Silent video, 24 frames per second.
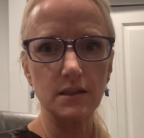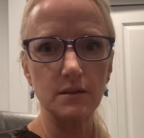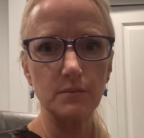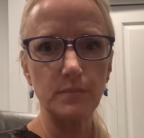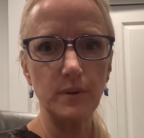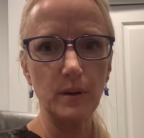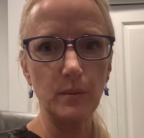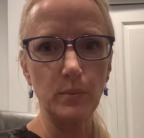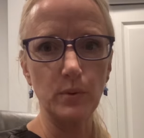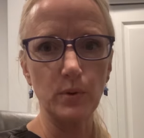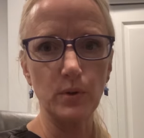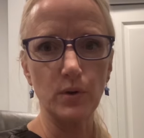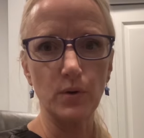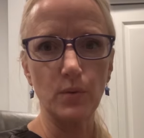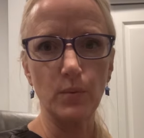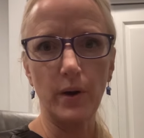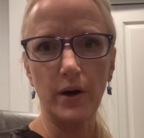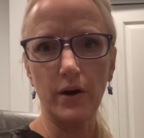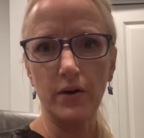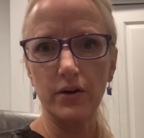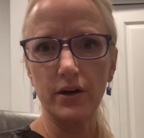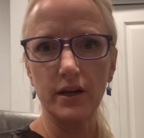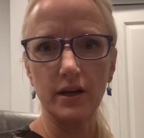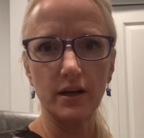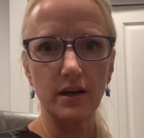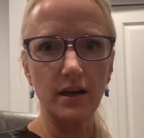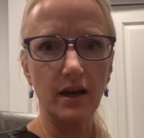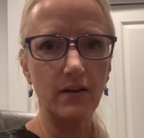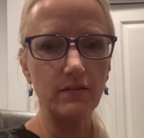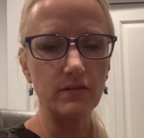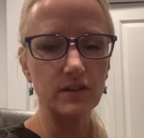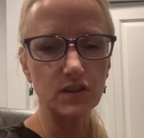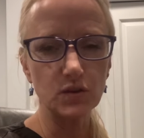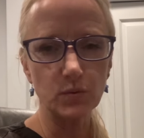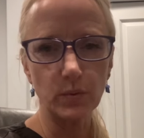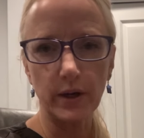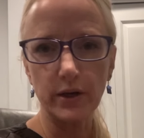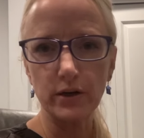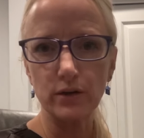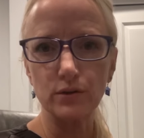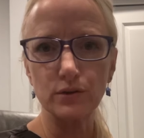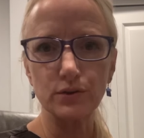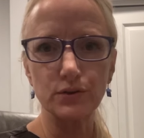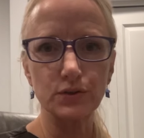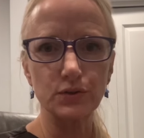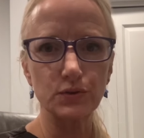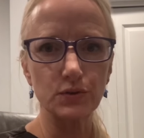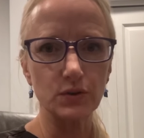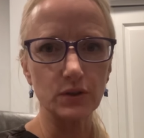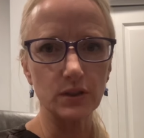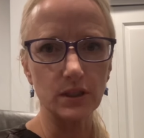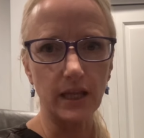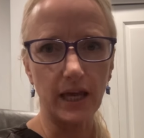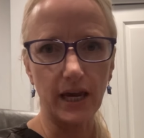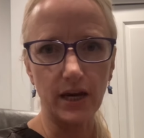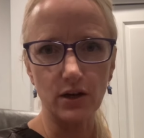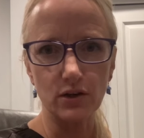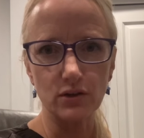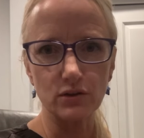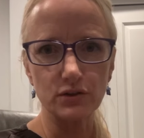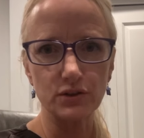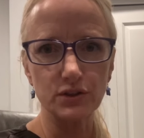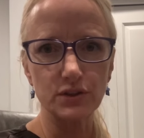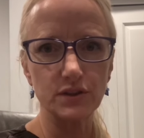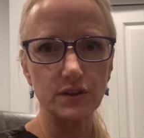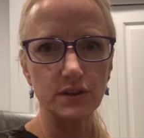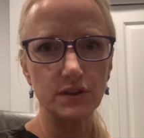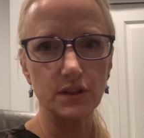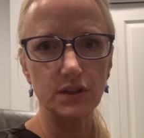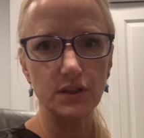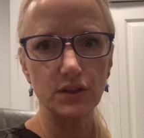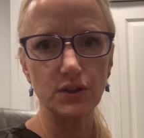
people are wearing heavy sweaters or layers,